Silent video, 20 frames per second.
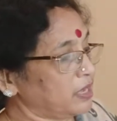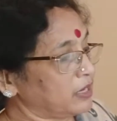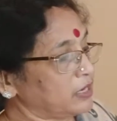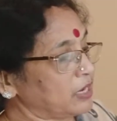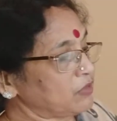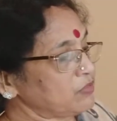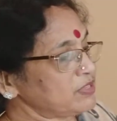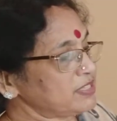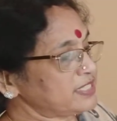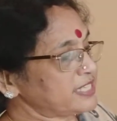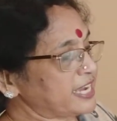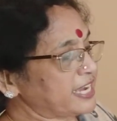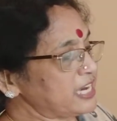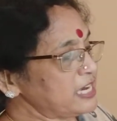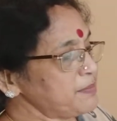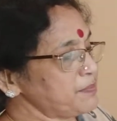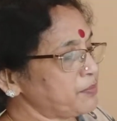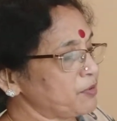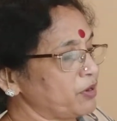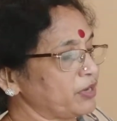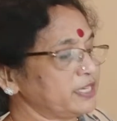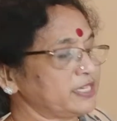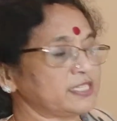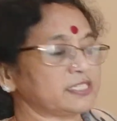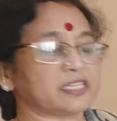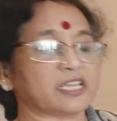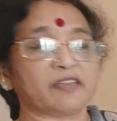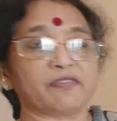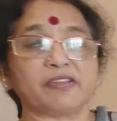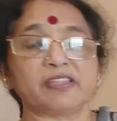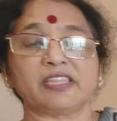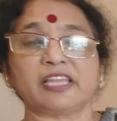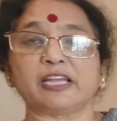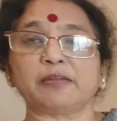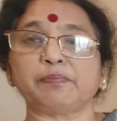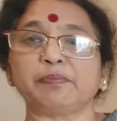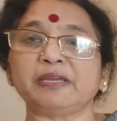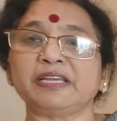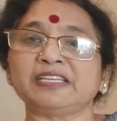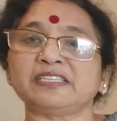Now the second point is given
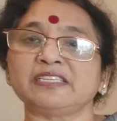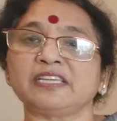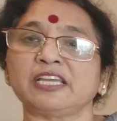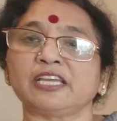that P is